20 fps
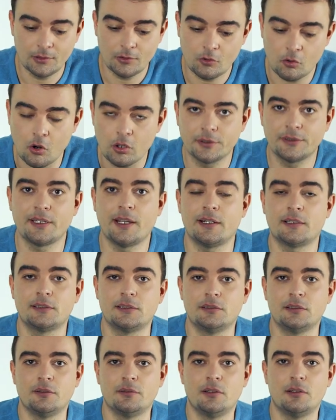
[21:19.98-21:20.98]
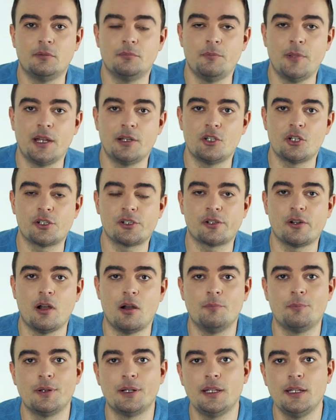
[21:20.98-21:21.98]
contact the Magix
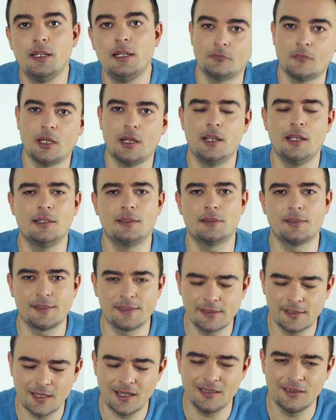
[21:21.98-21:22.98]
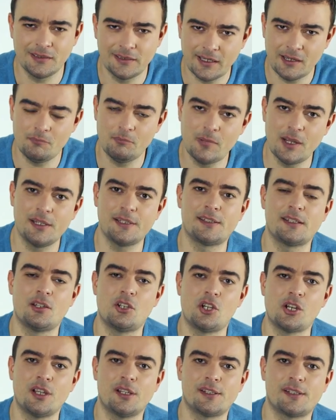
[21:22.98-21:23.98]
company and send them
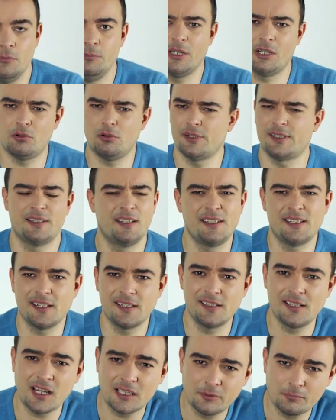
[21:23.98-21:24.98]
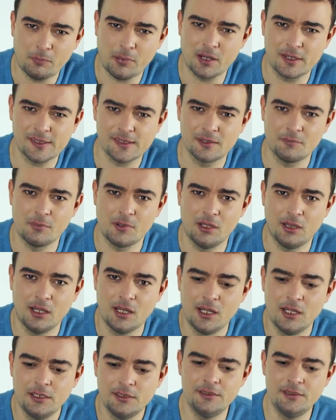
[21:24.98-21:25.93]
messages, because this is not possible.